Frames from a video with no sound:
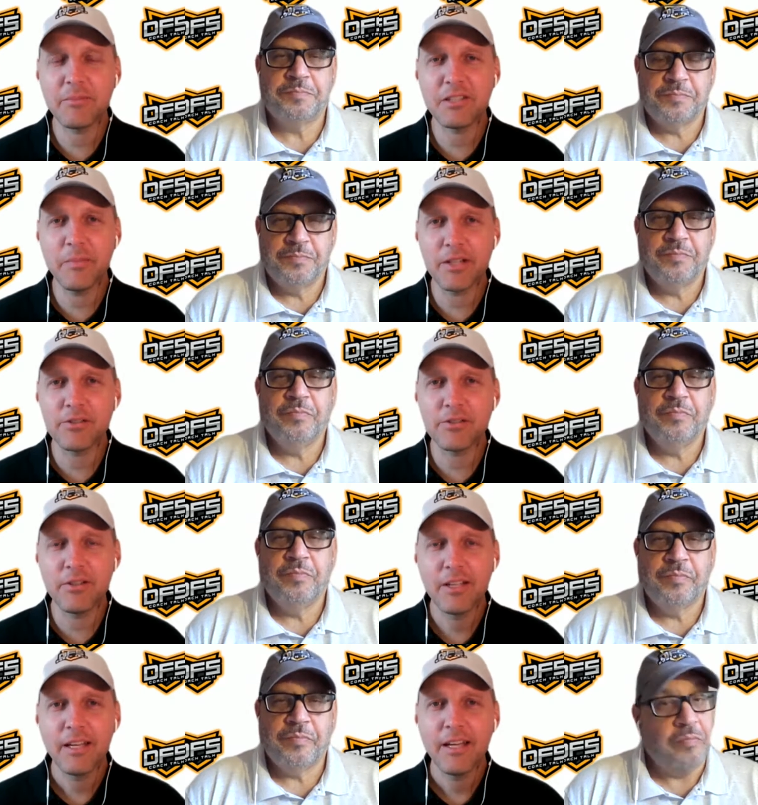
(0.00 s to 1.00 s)
Speaker 1: be something
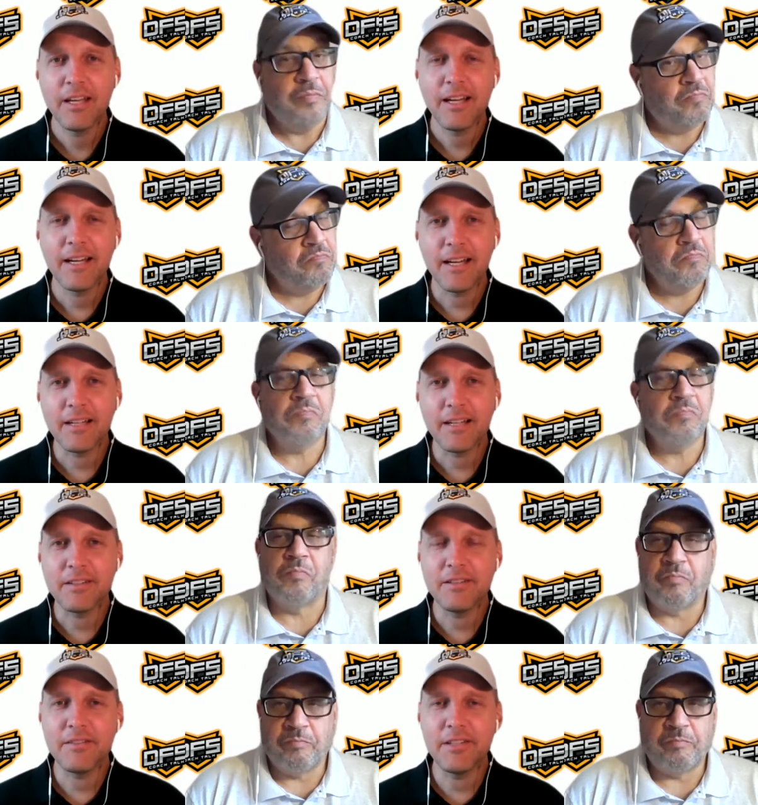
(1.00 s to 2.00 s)
special. Mm. Uh,
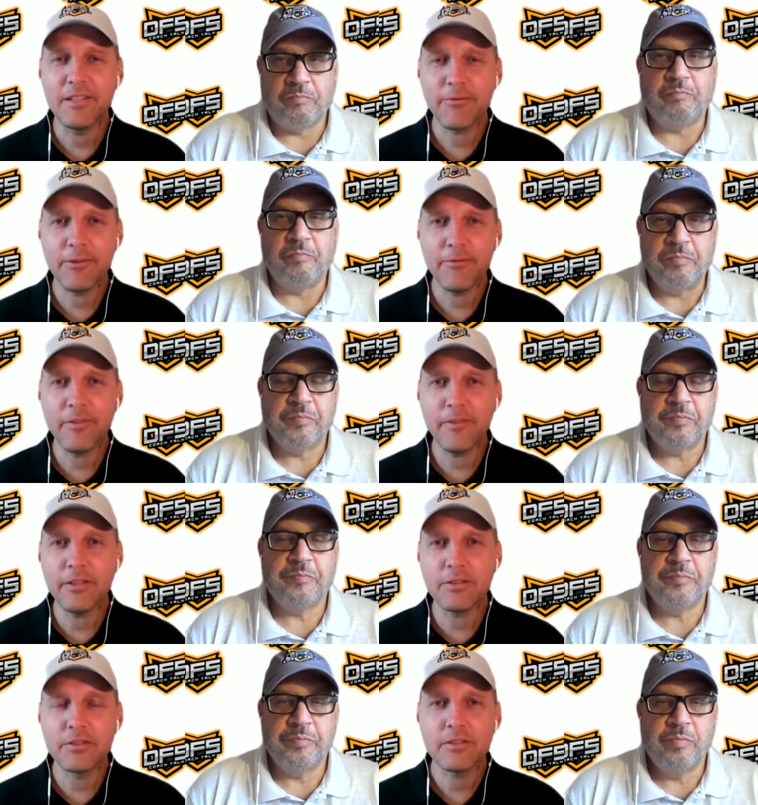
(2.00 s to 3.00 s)
different
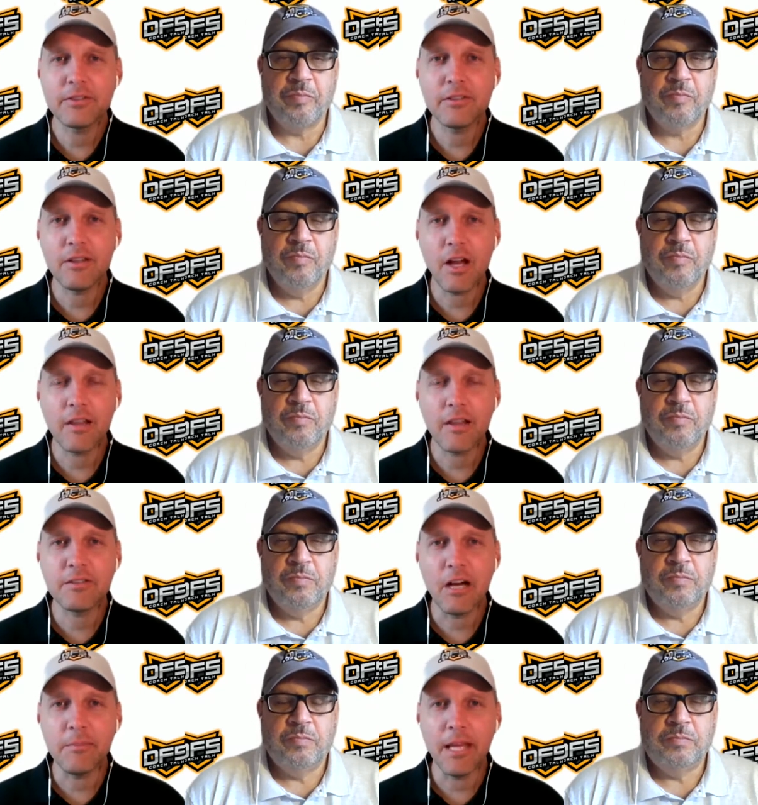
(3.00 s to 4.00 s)
field. A lot of
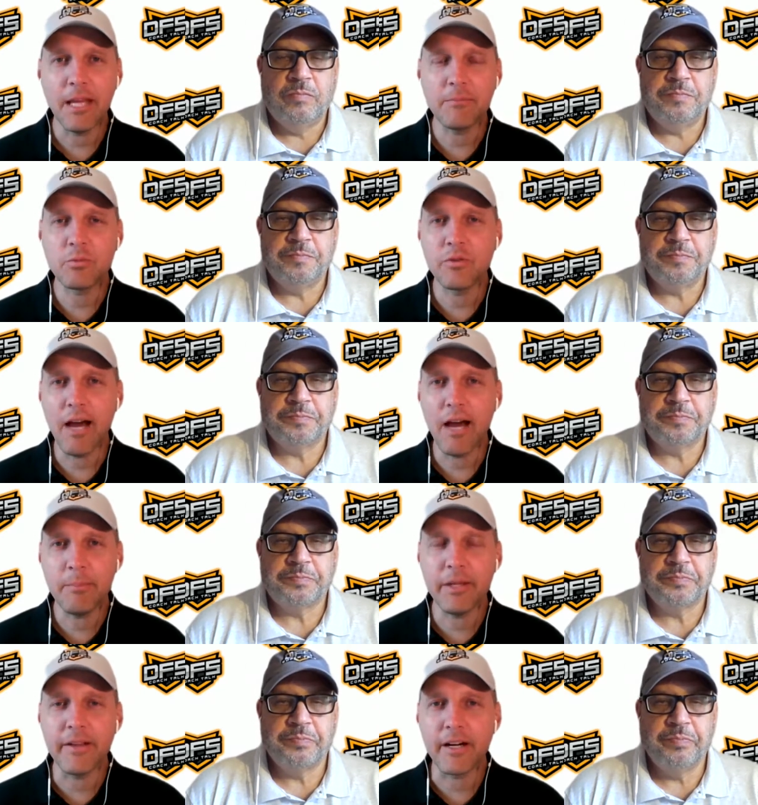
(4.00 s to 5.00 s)
the top names will
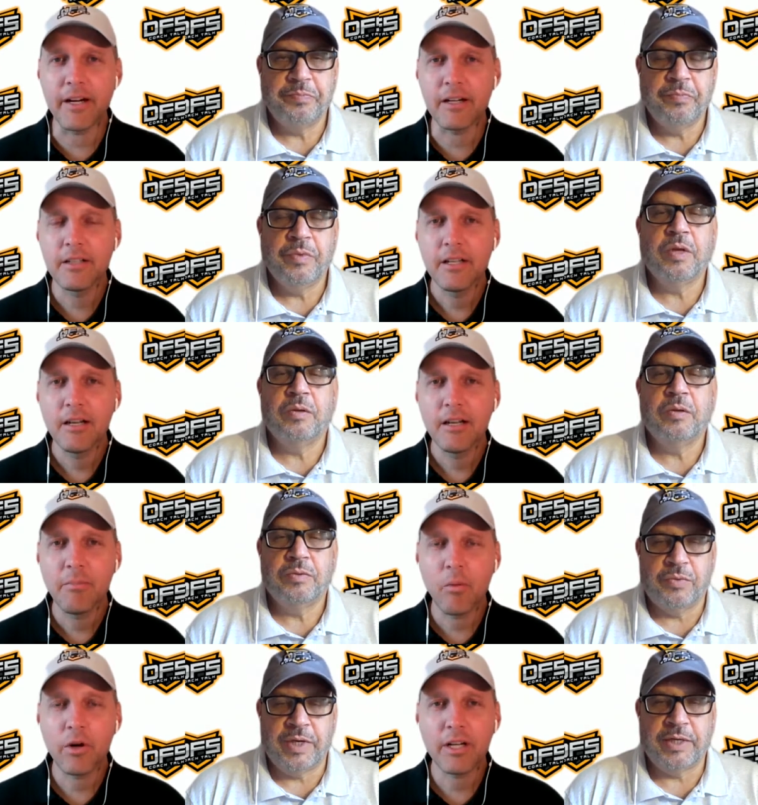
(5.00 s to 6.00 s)
not be there
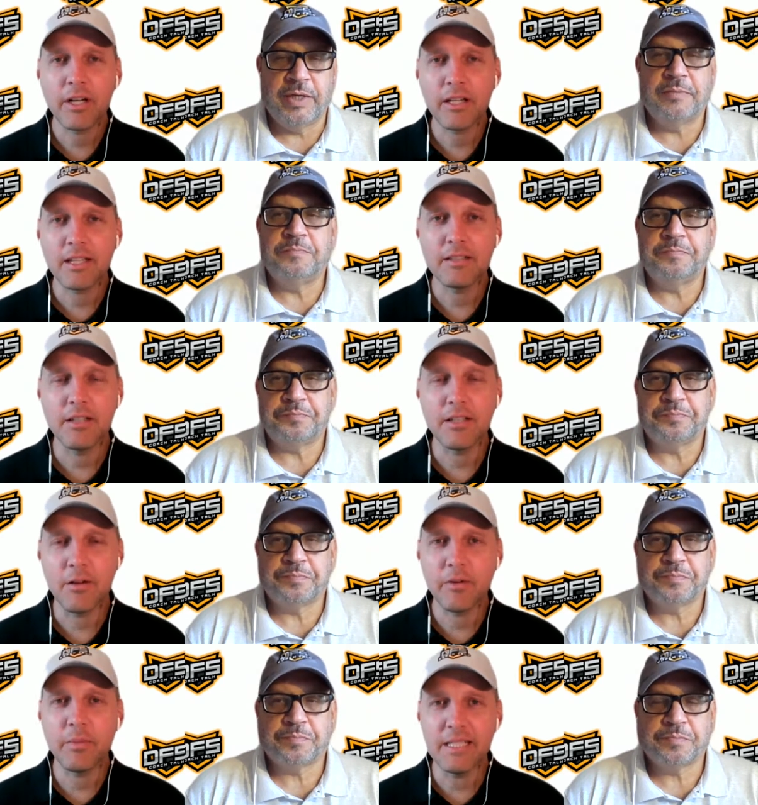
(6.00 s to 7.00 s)
but right. we're gonna you
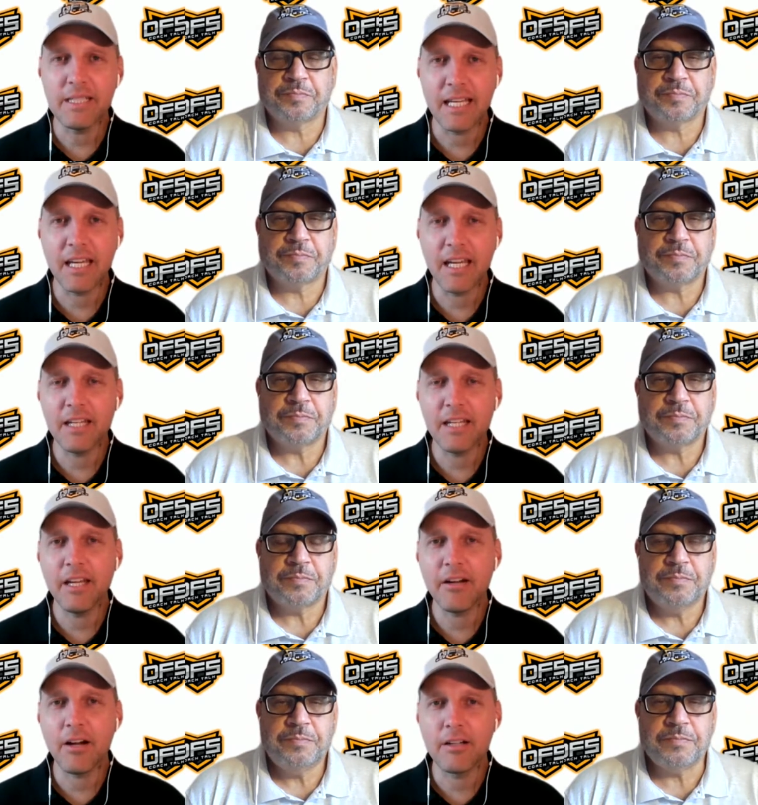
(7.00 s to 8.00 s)
know we've been digging in
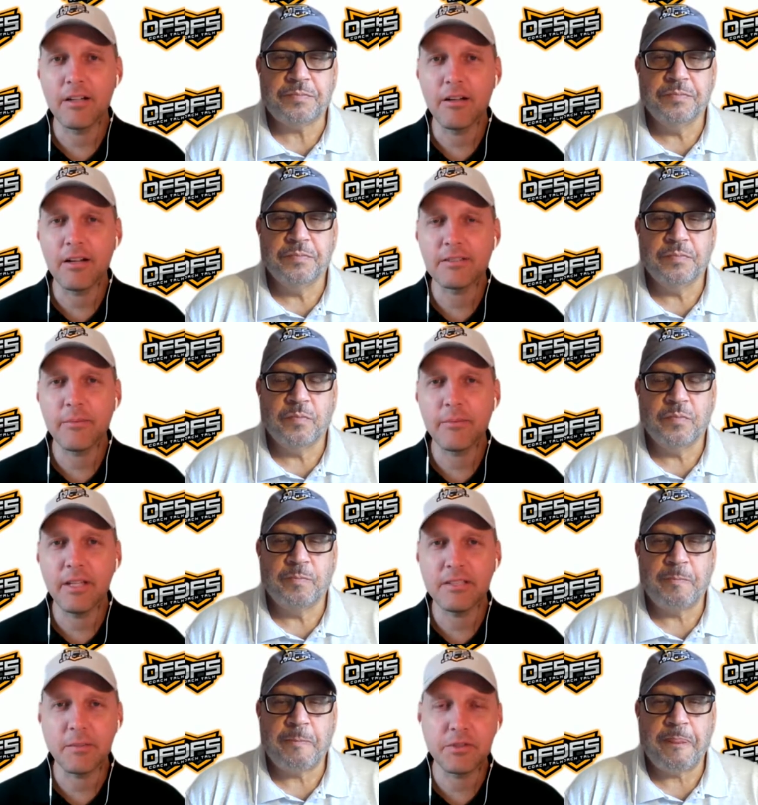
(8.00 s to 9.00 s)
here on on some
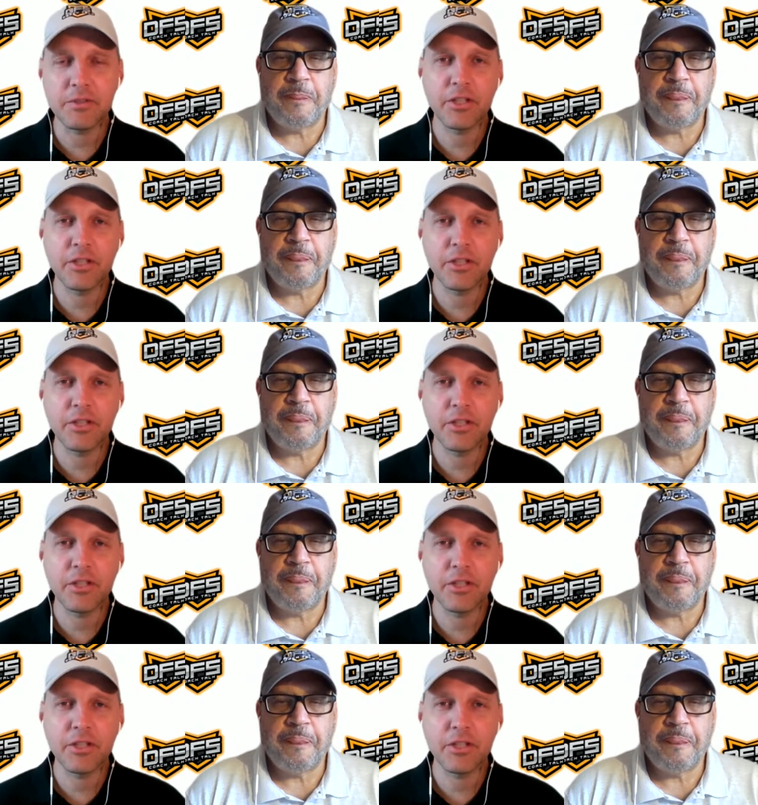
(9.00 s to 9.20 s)
of these